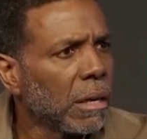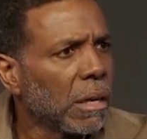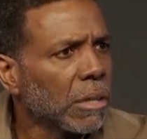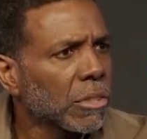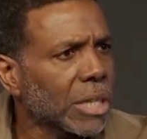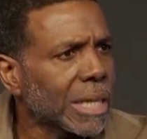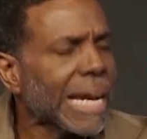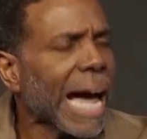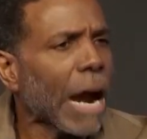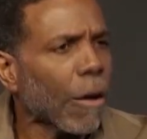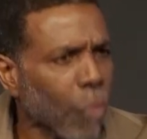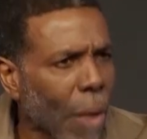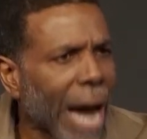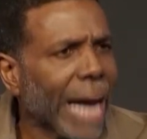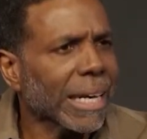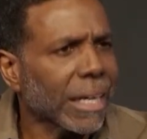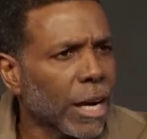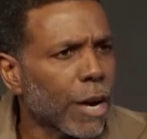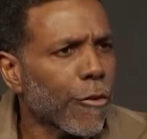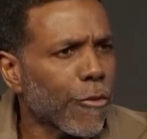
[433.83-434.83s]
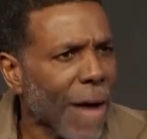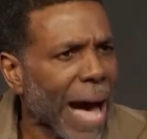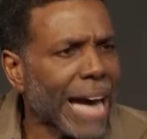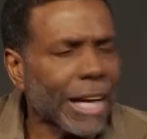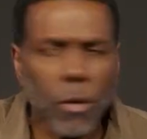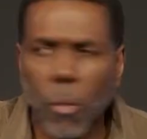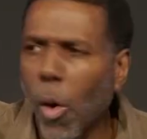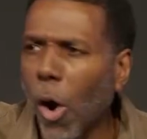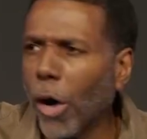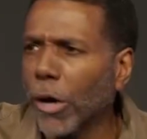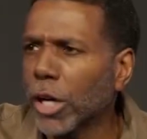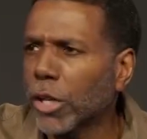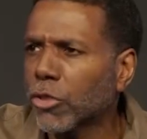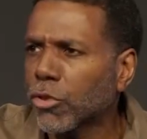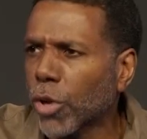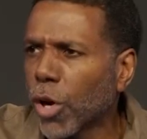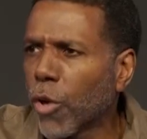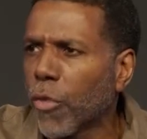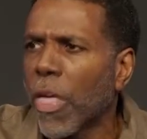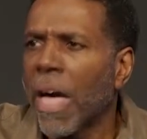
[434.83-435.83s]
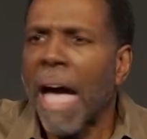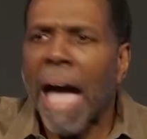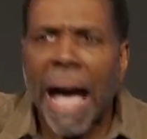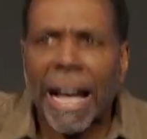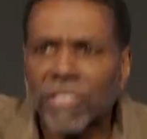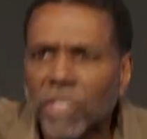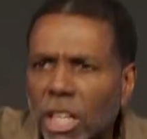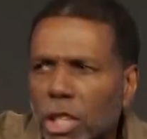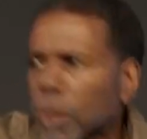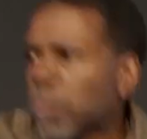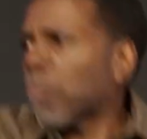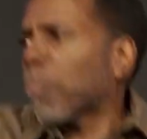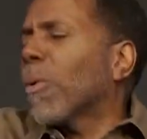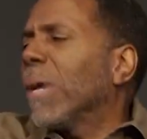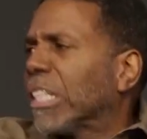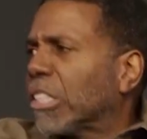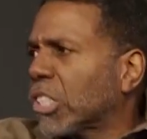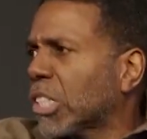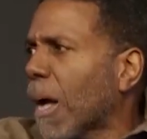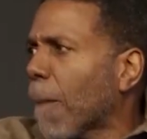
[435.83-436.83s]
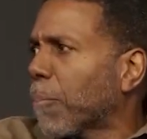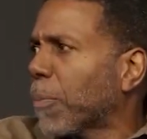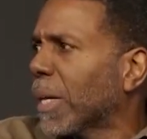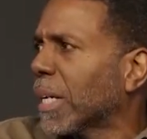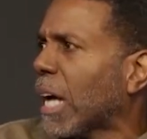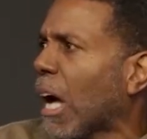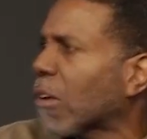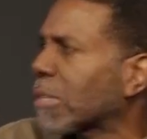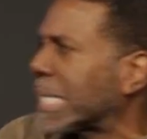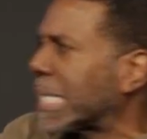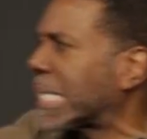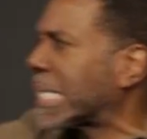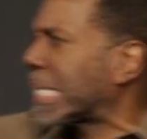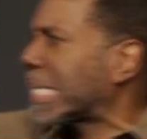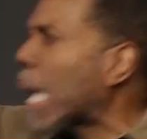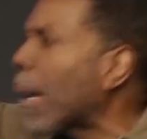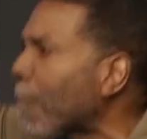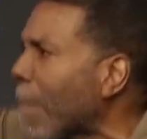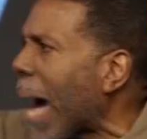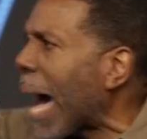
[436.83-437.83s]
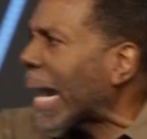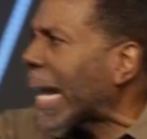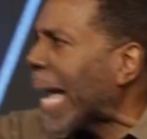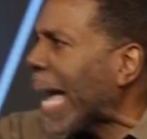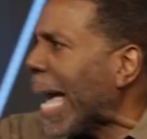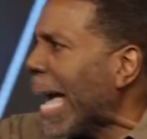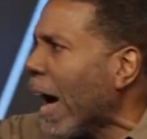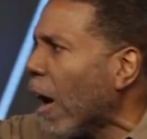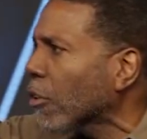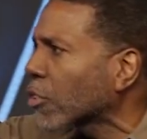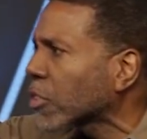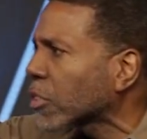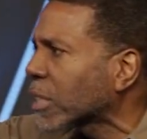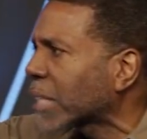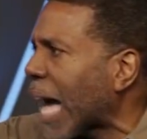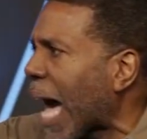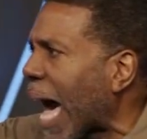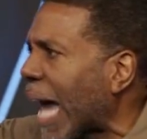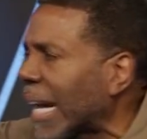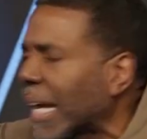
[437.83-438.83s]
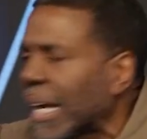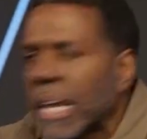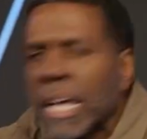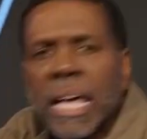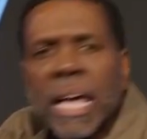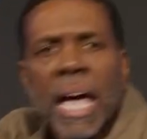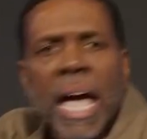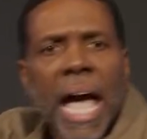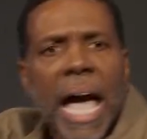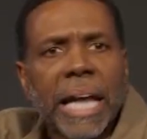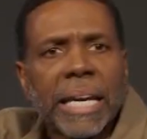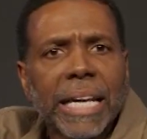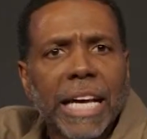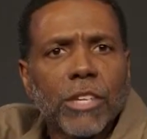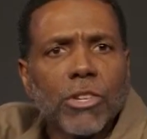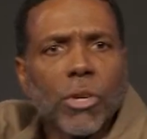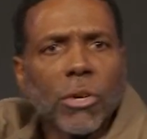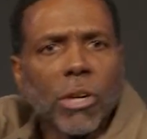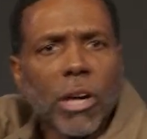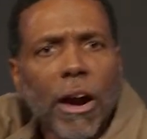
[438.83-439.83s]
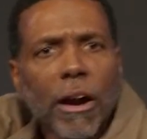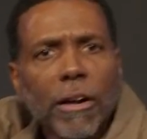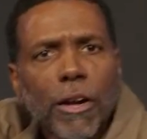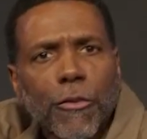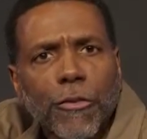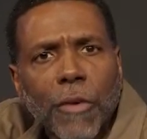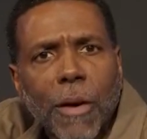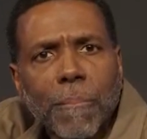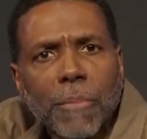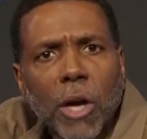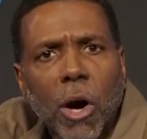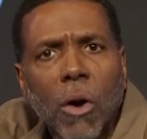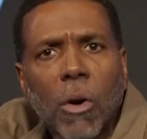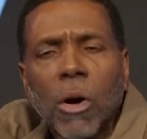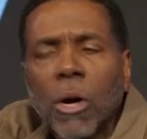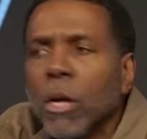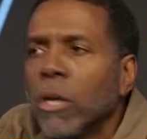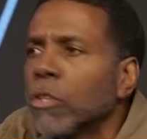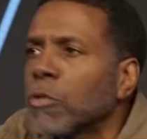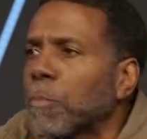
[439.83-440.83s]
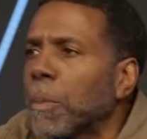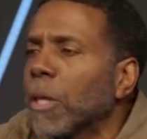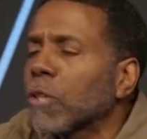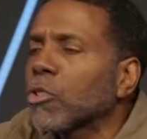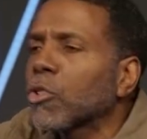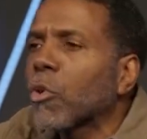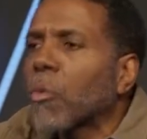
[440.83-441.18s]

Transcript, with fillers: to not rightly divide the word of truth and just preach something because somebody else got it, and then you learned it from your spiritual